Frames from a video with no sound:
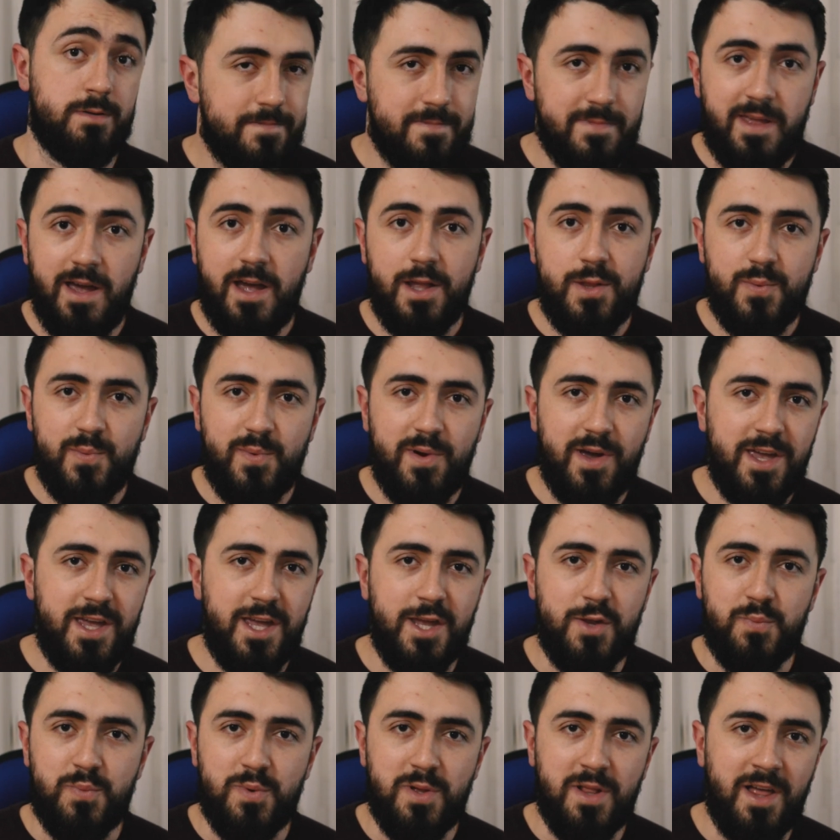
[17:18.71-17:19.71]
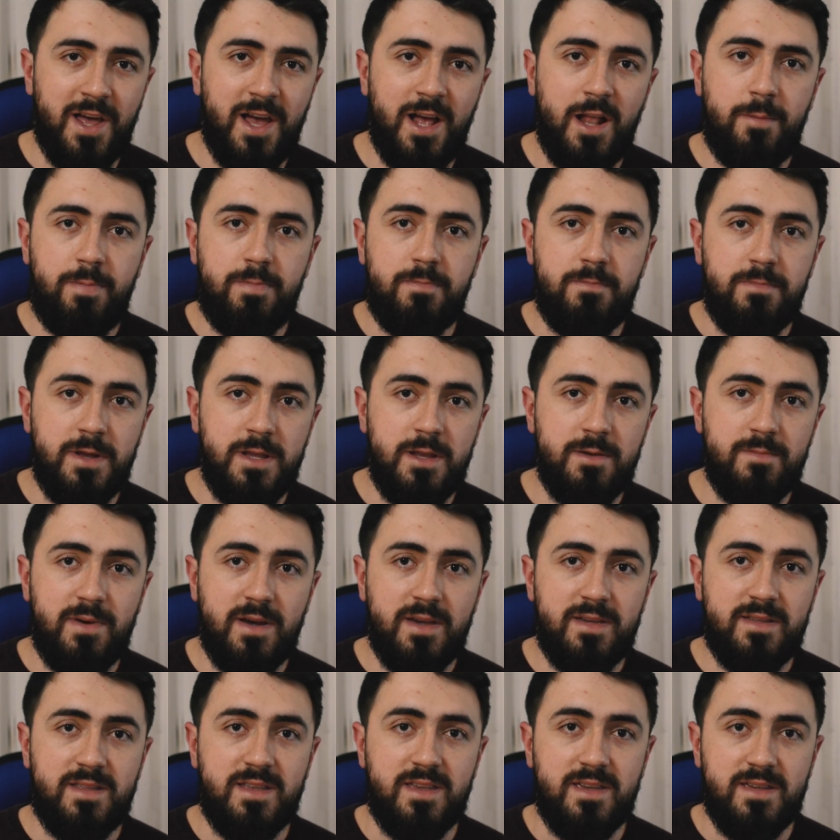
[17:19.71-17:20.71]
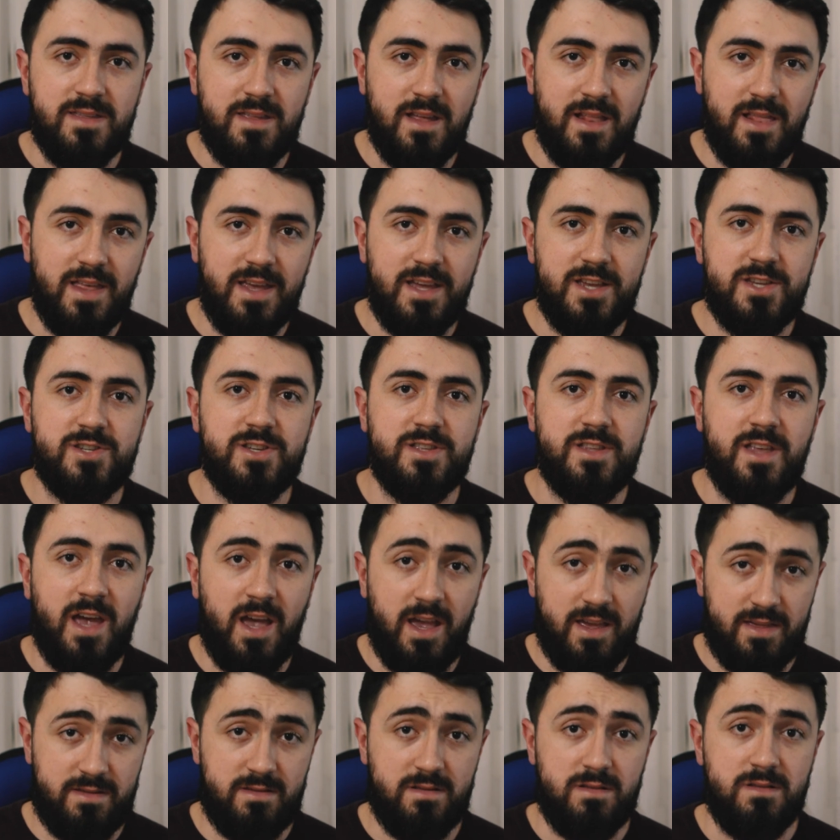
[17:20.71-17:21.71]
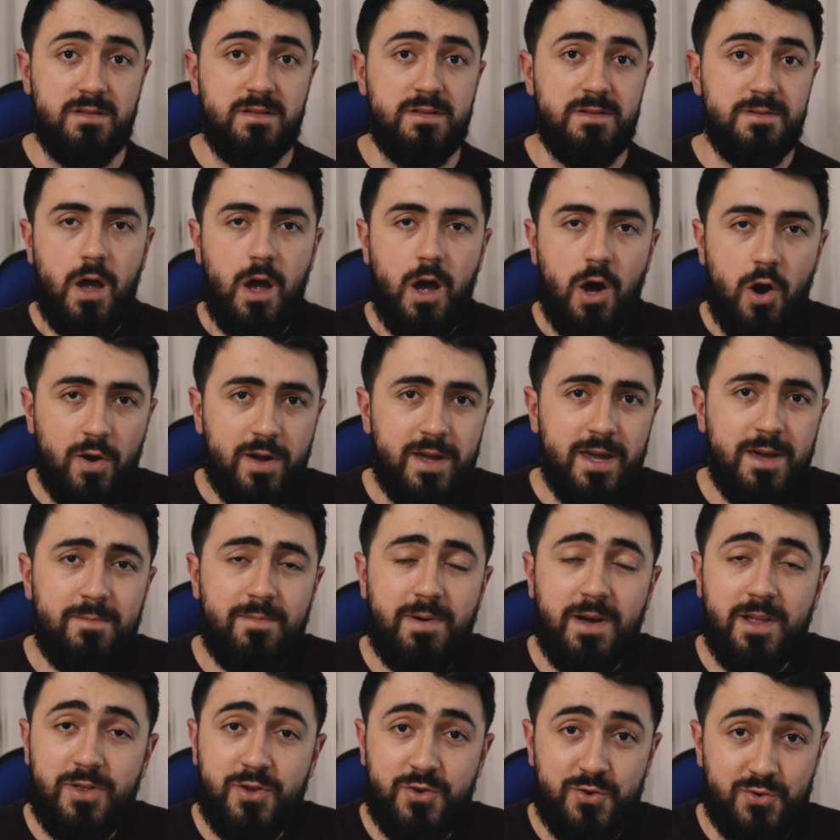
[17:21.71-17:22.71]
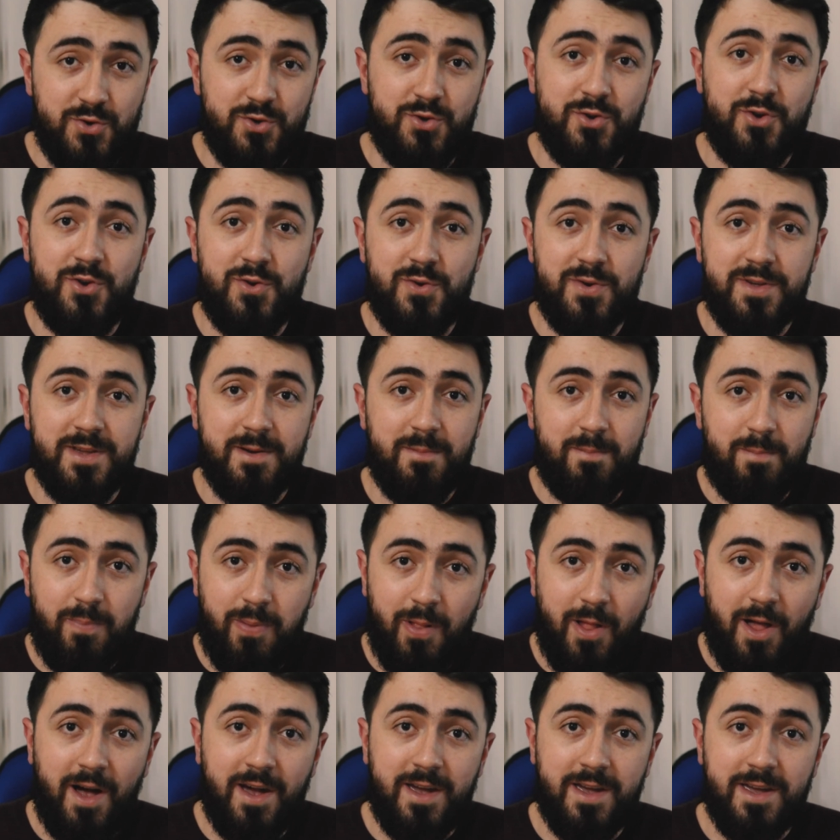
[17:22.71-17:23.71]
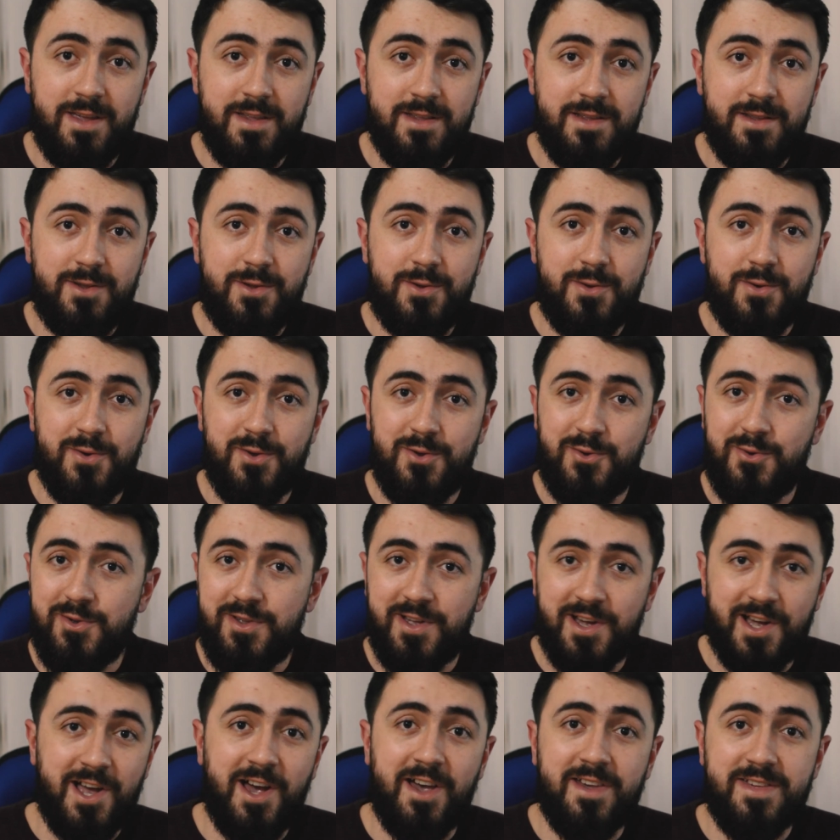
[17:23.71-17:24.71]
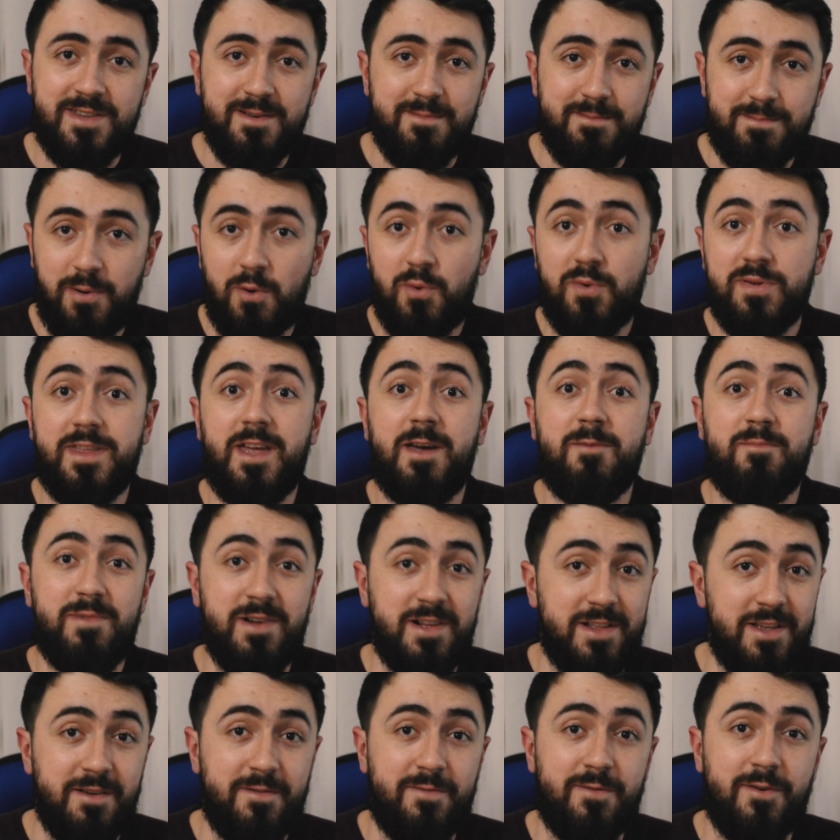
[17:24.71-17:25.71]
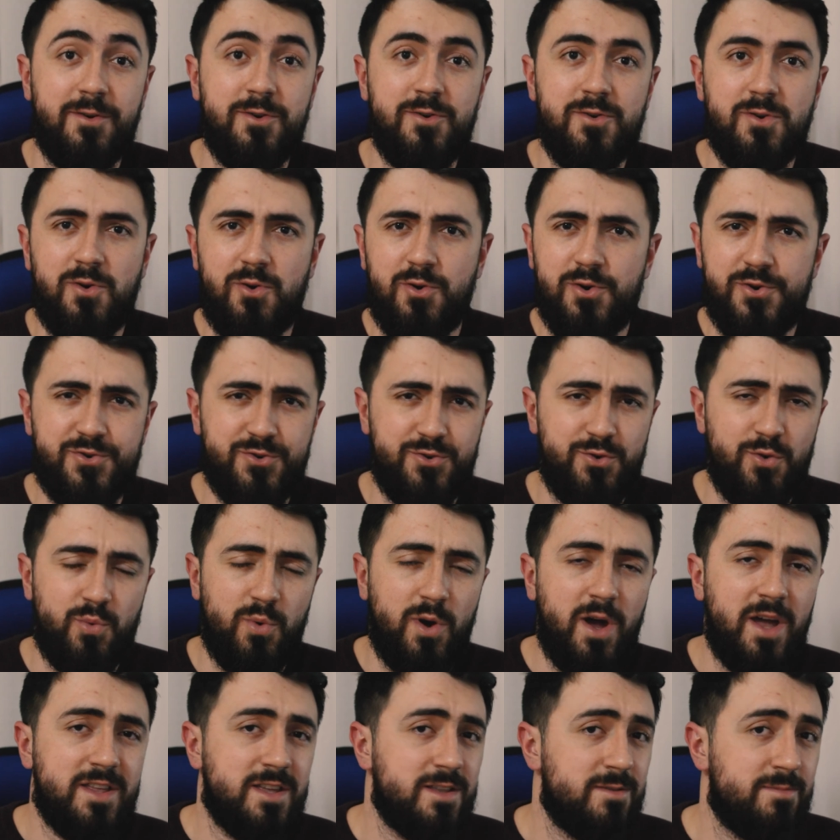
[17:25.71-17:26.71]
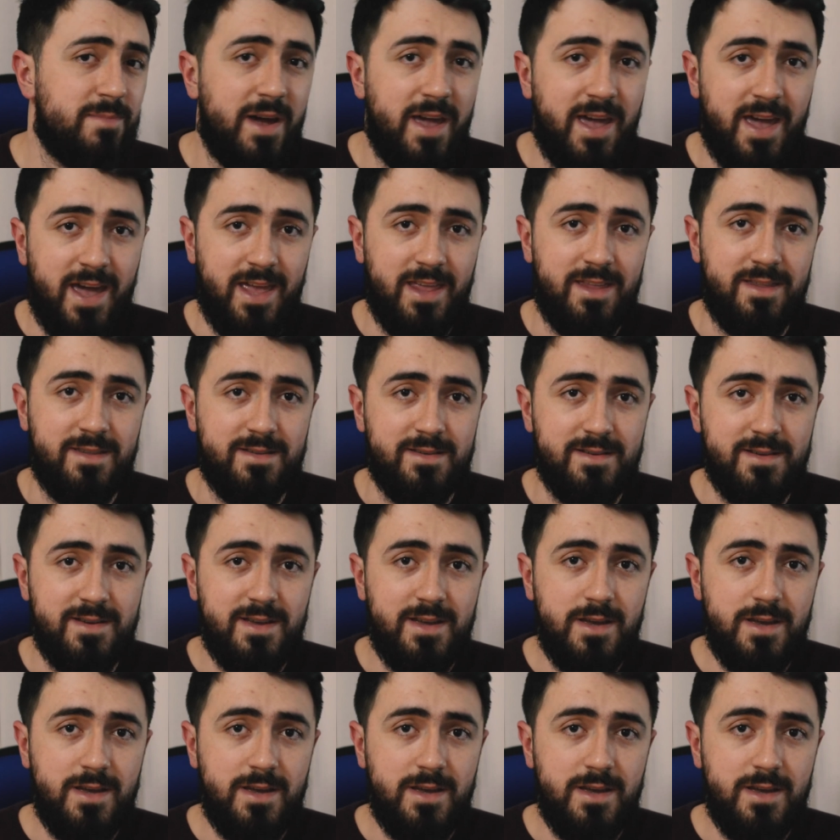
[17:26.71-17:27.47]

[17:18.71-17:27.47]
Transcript: That way it will help minimize the installation hassle. Okay, but should you use a plugin to do the custom post type building for you or should you write it by hand?